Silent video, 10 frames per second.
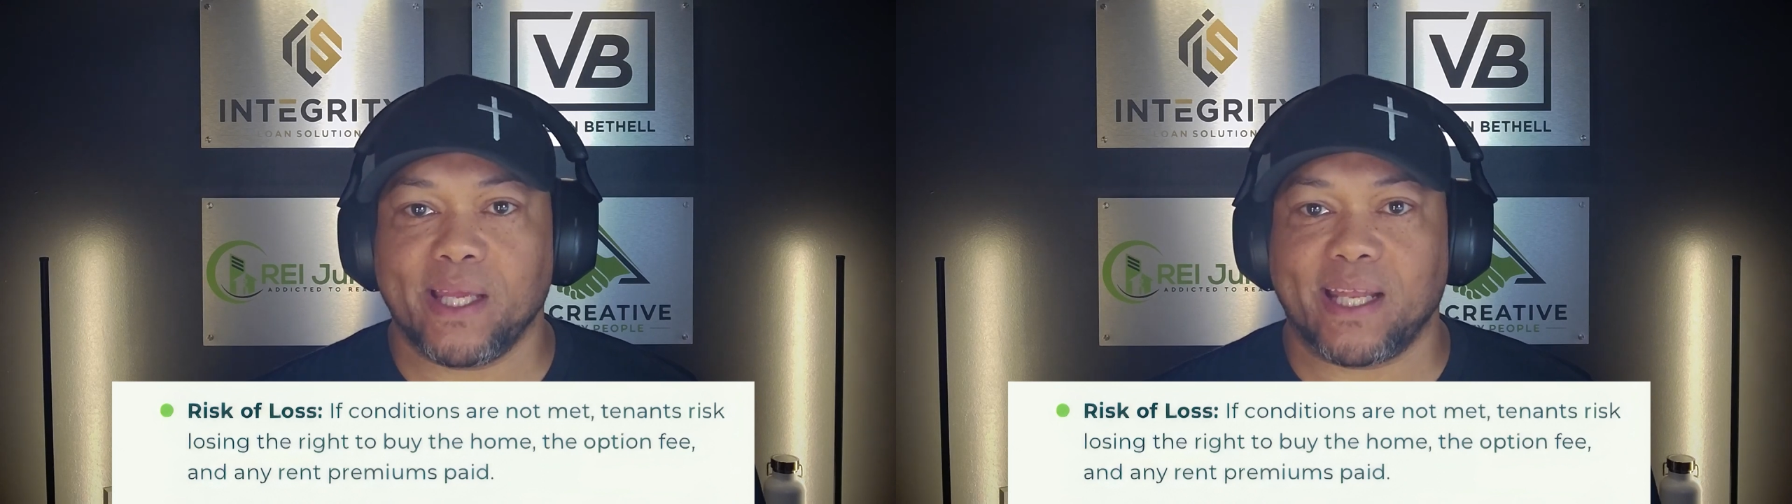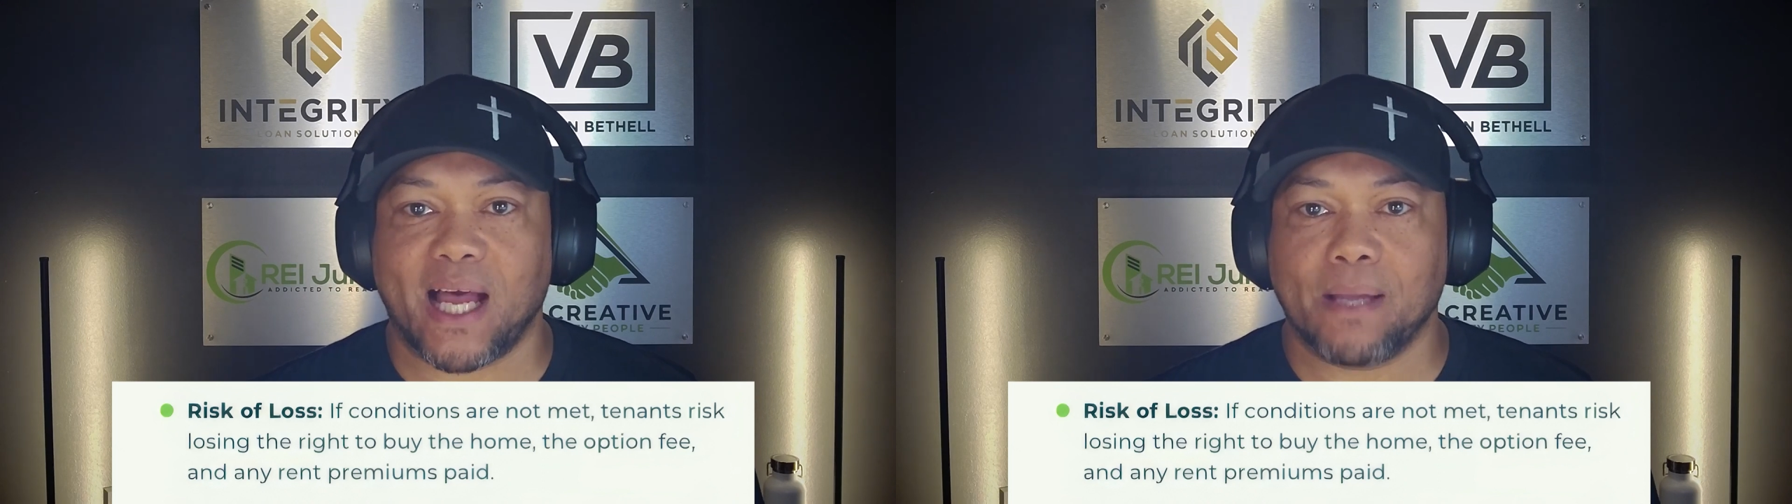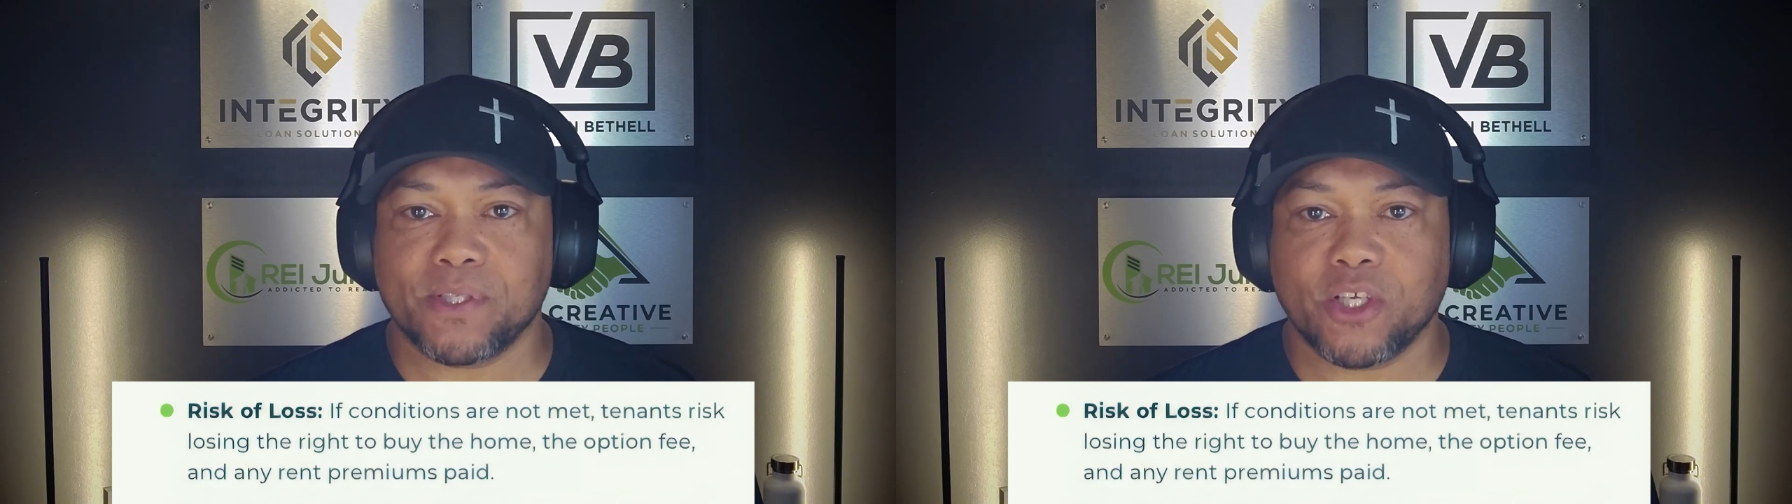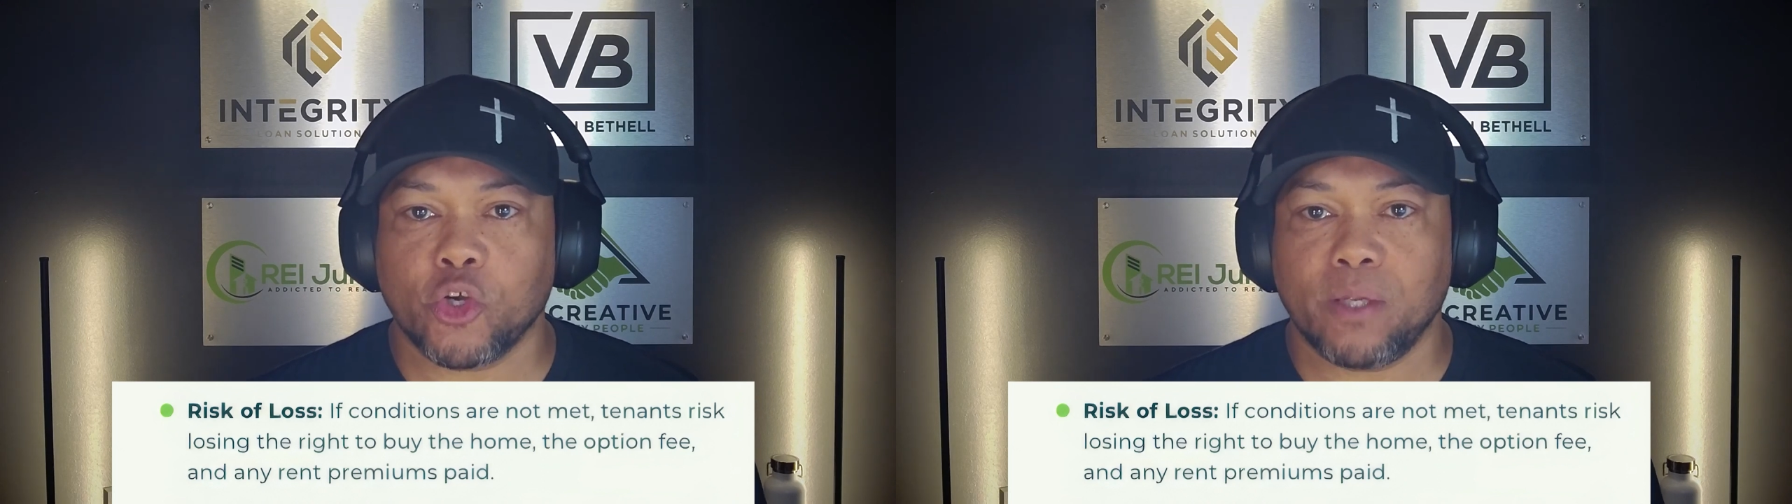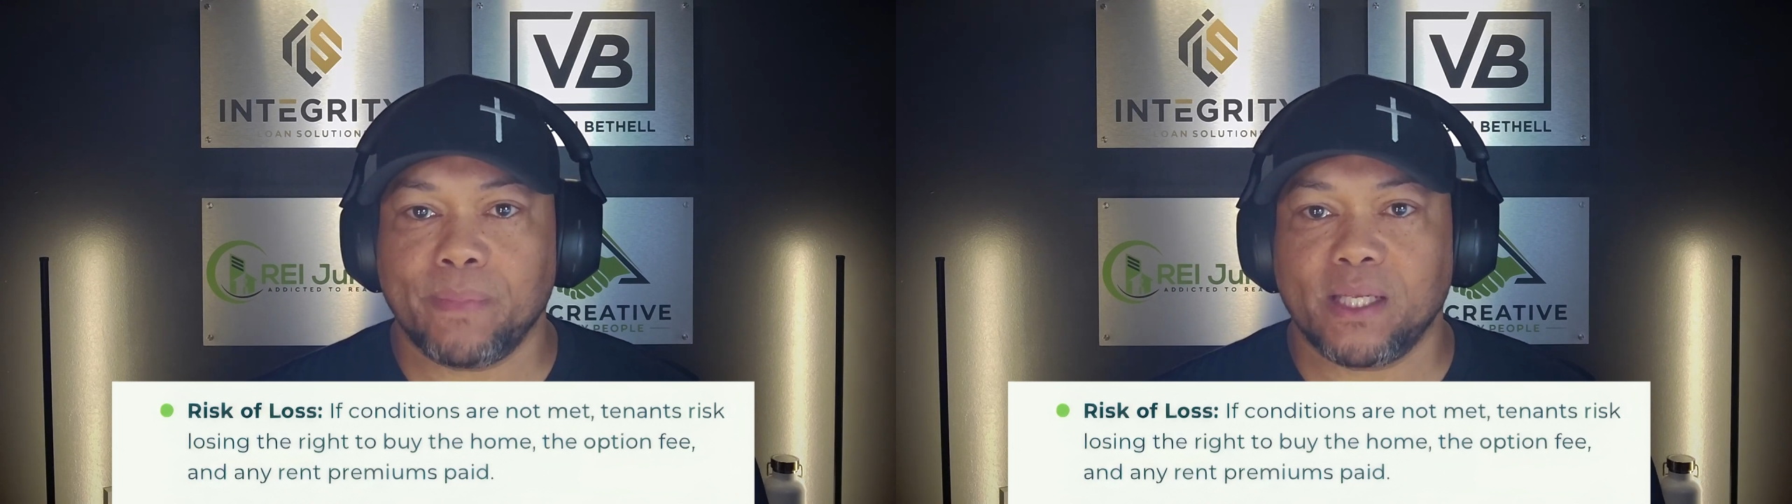and the option
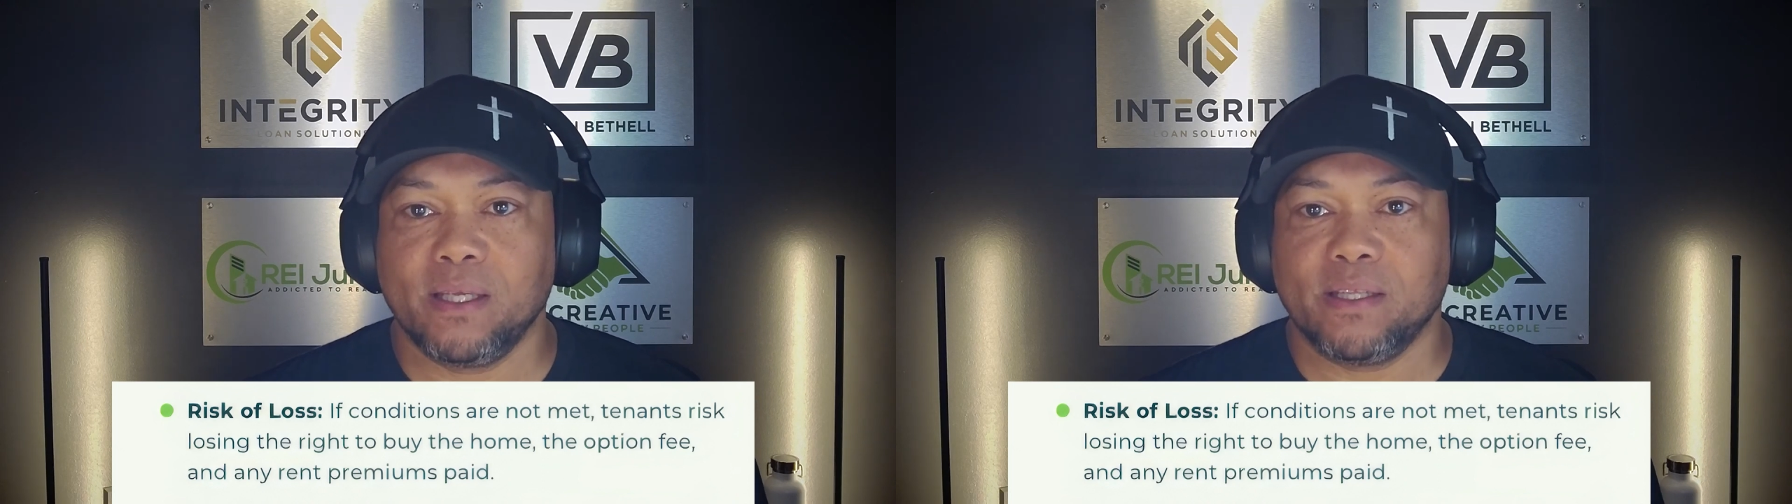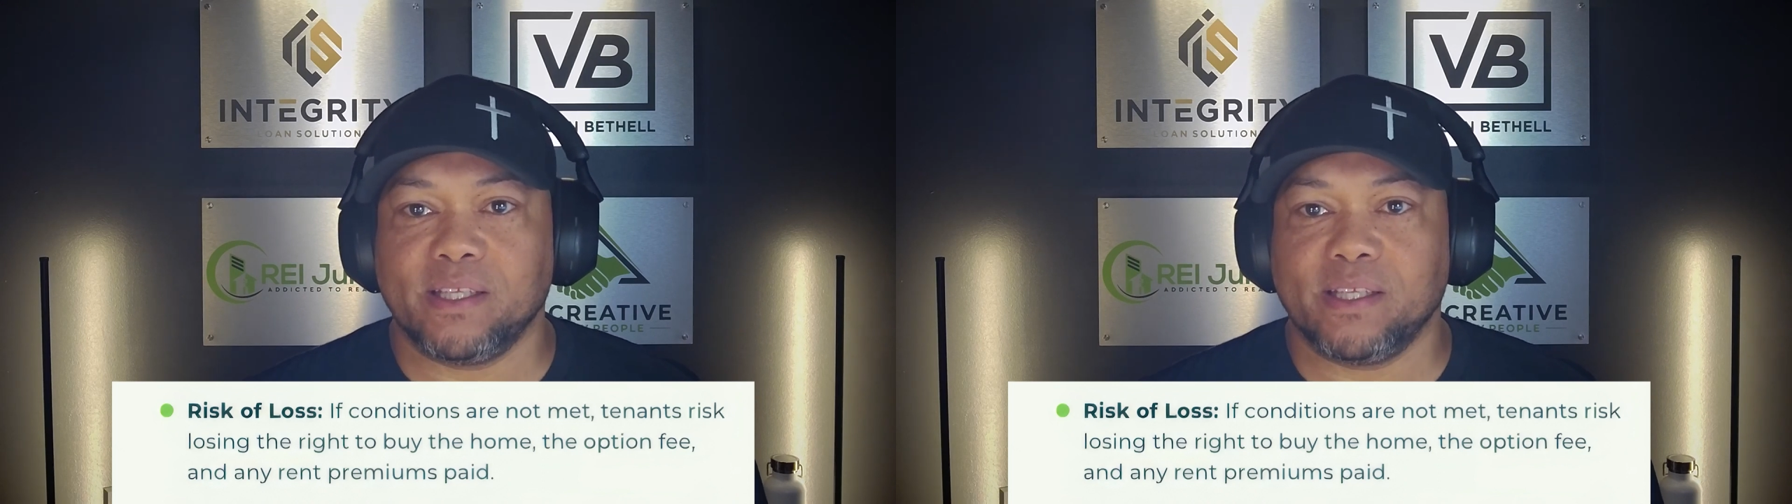agreement,